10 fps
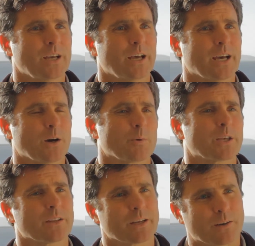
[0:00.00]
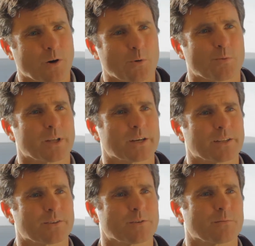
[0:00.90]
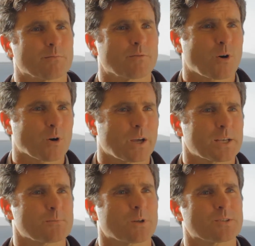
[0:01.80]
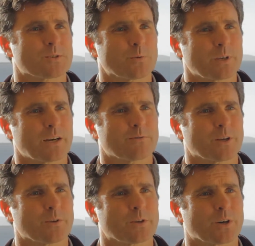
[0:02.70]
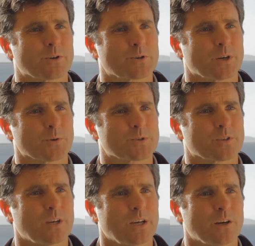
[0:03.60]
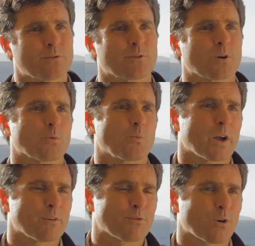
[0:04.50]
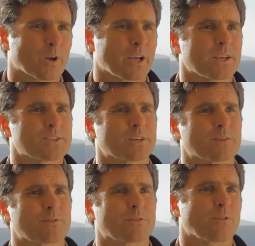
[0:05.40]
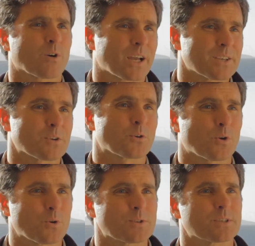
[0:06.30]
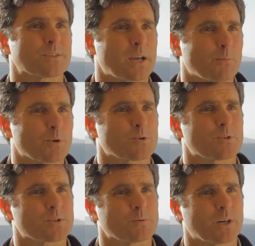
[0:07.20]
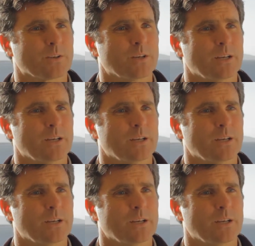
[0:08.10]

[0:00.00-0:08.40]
And we can then incorporate it into the forecast models that we have around the Irish coast for wave forecasting and for forecasting currents and temperature and so on.